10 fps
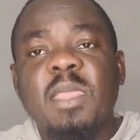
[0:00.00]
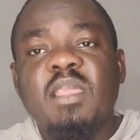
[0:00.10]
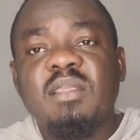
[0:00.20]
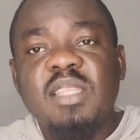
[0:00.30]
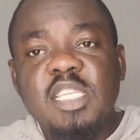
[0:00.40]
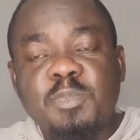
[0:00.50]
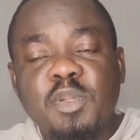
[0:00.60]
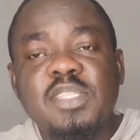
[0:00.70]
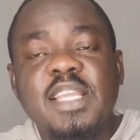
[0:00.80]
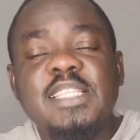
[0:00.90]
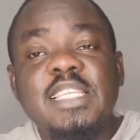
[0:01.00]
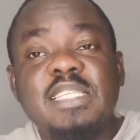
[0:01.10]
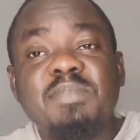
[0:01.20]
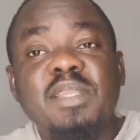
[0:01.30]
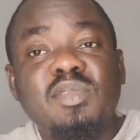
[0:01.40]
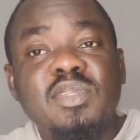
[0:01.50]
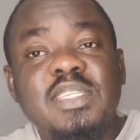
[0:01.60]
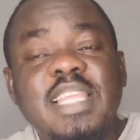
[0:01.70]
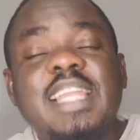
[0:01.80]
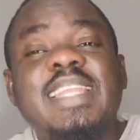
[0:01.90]
This project is meant to
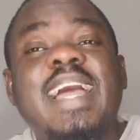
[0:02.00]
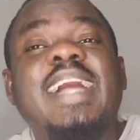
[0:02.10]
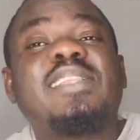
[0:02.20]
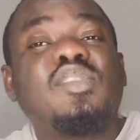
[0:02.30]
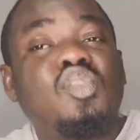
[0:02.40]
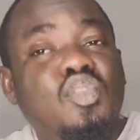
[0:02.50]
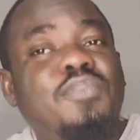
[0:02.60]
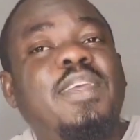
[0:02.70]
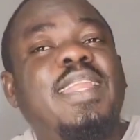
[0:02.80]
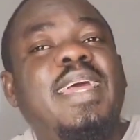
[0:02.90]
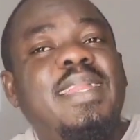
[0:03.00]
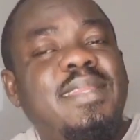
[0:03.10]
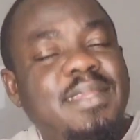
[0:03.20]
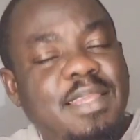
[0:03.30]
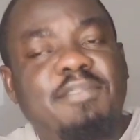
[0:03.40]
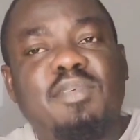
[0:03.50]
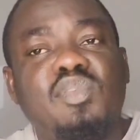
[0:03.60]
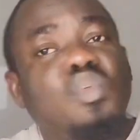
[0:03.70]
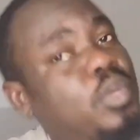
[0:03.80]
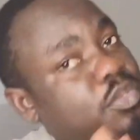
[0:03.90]
start at juvenile level.
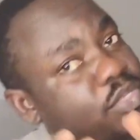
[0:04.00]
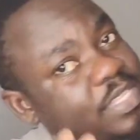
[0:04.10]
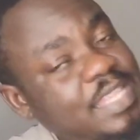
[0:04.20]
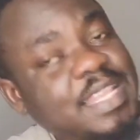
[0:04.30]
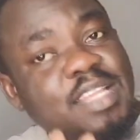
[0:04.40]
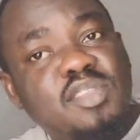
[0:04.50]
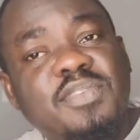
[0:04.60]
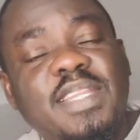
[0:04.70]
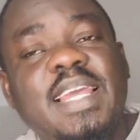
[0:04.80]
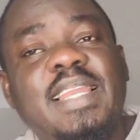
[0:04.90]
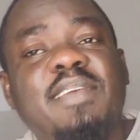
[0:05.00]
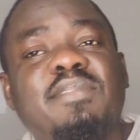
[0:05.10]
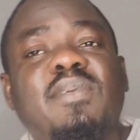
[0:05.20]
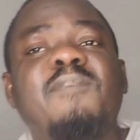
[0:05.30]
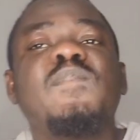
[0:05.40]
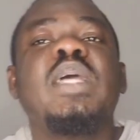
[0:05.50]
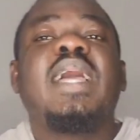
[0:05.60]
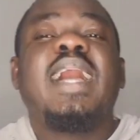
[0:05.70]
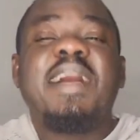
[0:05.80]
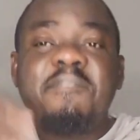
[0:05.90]
So when you start at juvenile level
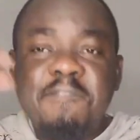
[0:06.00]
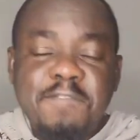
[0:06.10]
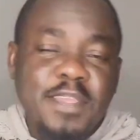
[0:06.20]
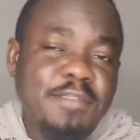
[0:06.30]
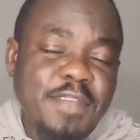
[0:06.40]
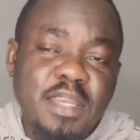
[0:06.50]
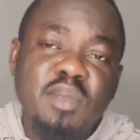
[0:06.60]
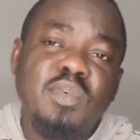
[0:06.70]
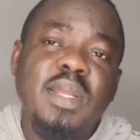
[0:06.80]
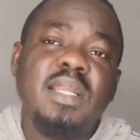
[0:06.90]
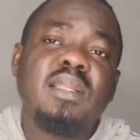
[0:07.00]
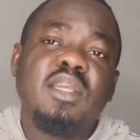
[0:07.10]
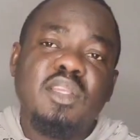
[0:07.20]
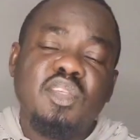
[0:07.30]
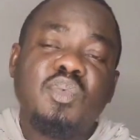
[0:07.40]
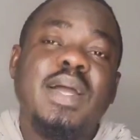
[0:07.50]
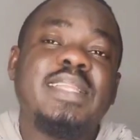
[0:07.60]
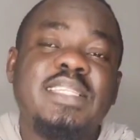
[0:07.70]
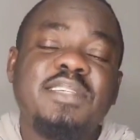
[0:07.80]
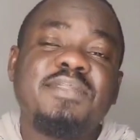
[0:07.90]
and feed very well, you will
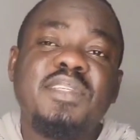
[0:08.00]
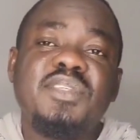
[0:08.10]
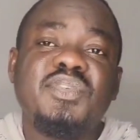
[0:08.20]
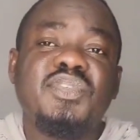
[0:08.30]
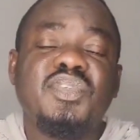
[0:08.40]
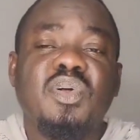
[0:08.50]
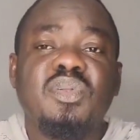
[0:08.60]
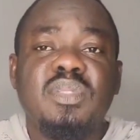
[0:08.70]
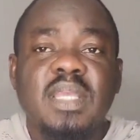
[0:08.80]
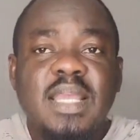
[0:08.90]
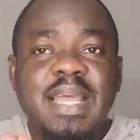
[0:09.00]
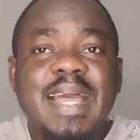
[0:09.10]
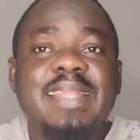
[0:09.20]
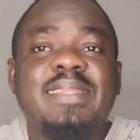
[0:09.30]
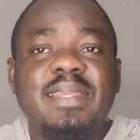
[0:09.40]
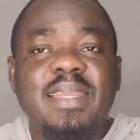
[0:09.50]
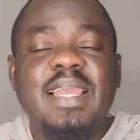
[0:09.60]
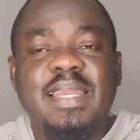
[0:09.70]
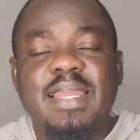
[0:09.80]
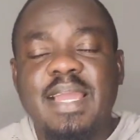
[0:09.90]
achieve this result at
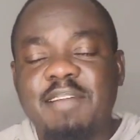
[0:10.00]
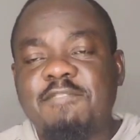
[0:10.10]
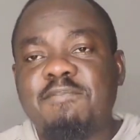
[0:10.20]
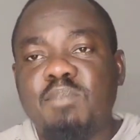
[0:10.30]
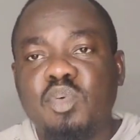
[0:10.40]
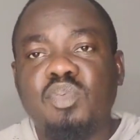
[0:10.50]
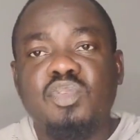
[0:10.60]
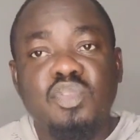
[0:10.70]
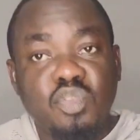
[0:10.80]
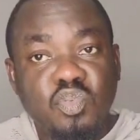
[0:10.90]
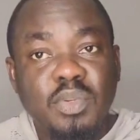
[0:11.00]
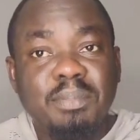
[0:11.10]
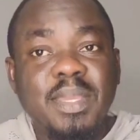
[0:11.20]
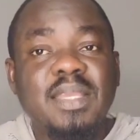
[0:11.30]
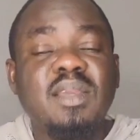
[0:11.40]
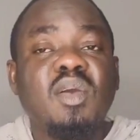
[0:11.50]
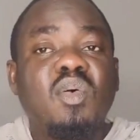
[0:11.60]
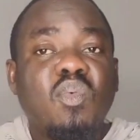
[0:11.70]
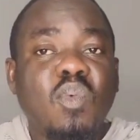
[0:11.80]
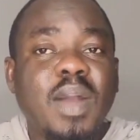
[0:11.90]
3.5 months. You will make
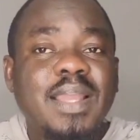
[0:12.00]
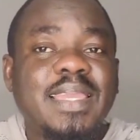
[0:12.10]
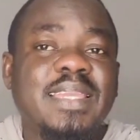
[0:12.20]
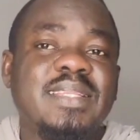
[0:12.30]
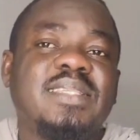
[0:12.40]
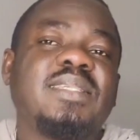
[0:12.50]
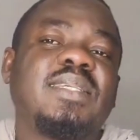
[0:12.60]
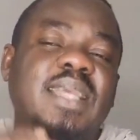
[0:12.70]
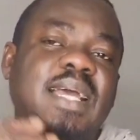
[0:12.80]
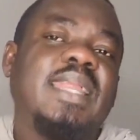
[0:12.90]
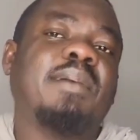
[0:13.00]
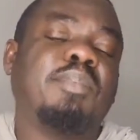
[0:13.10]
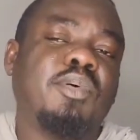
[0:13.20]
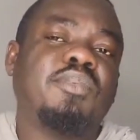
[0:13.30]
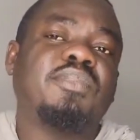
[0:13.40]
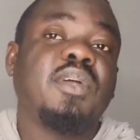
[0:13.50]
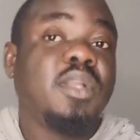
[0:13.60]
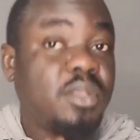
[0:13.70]
1 kg and above.